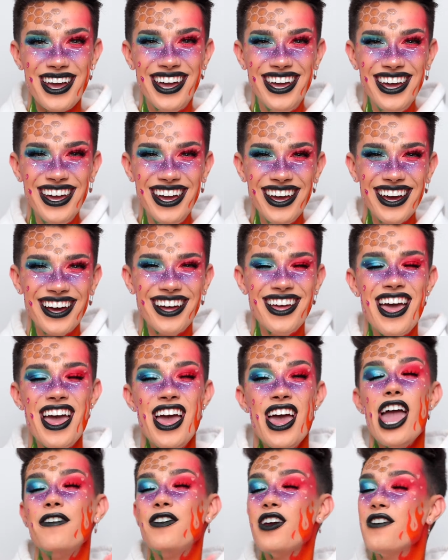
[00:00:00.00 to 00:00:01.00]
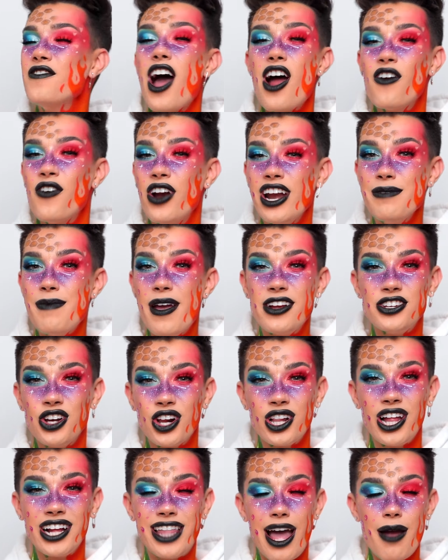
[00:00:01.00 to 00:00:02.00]
If you have not already, make
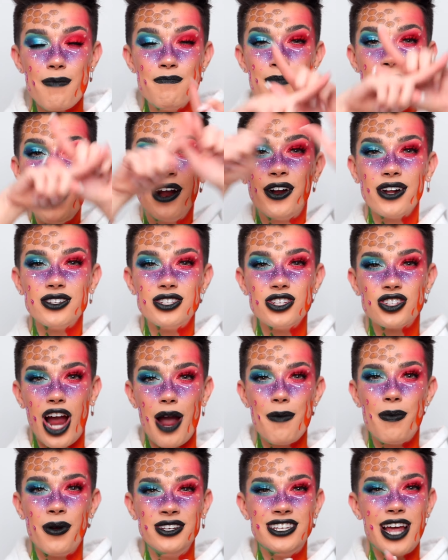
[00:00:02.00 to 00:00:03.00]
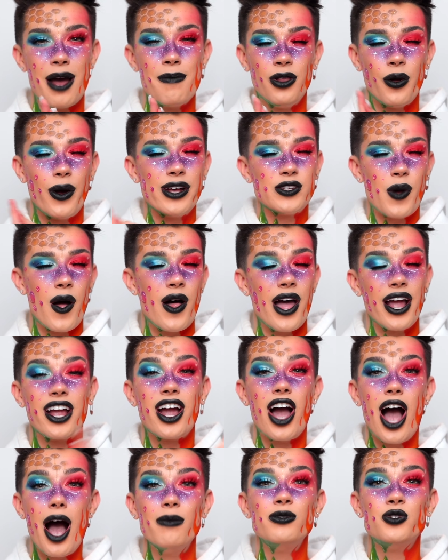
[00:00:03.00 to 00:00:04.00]
sure to click that big red subscribe button down below as well
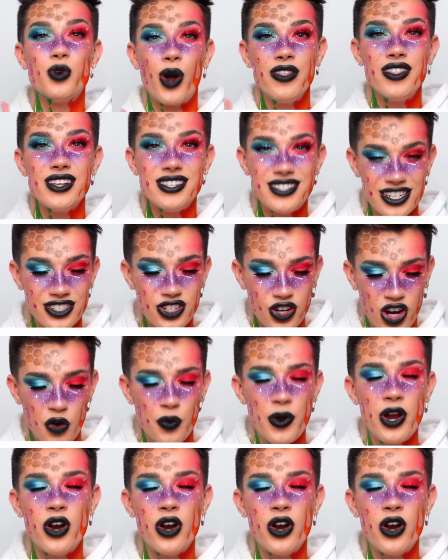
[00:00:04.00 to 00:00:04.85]
and come join the sisterhood.